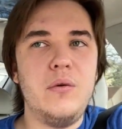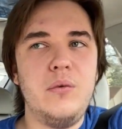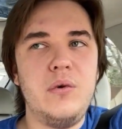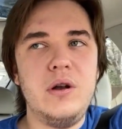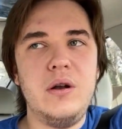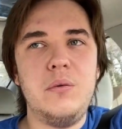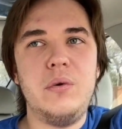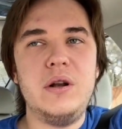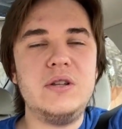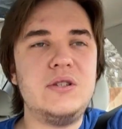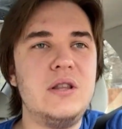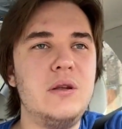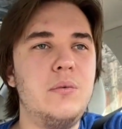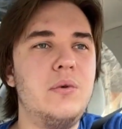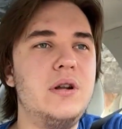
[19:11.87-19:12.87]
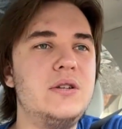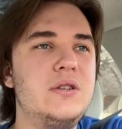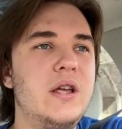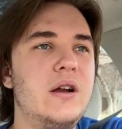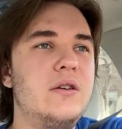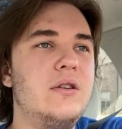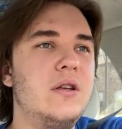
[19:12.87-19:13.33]
what is
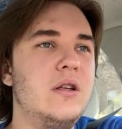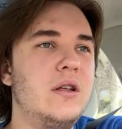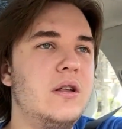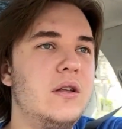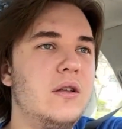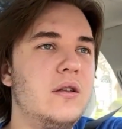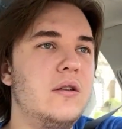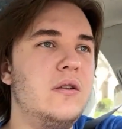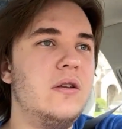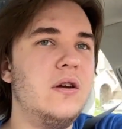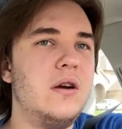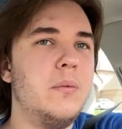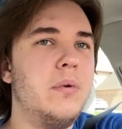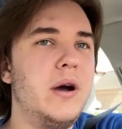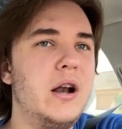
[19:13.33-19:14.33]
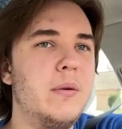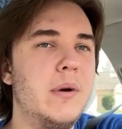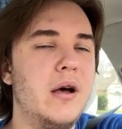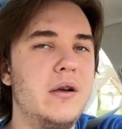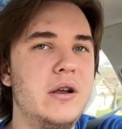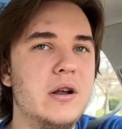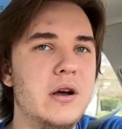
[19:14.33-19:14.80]
there to complain
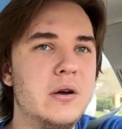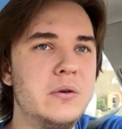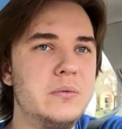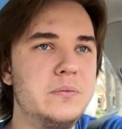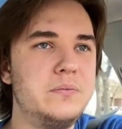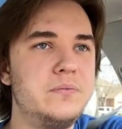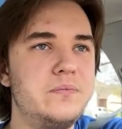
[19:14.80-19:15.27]
about, you know?